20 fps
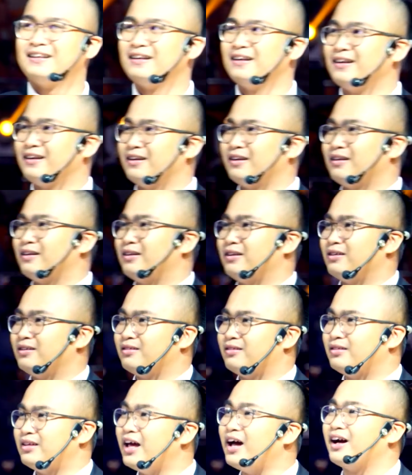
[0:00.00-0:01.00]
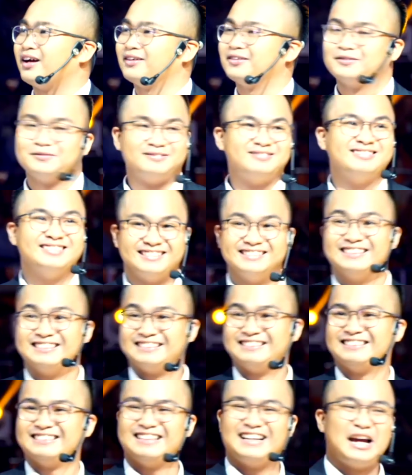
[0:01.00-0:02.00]
Vietnamese Commission on Youth
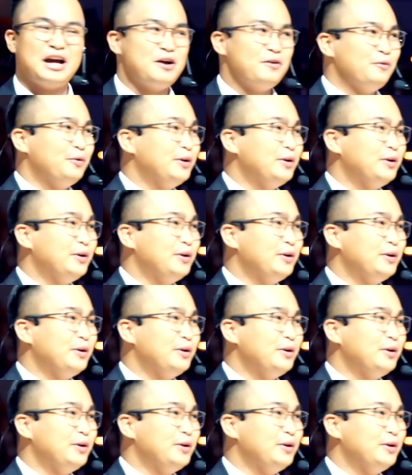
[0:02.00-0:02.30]
servant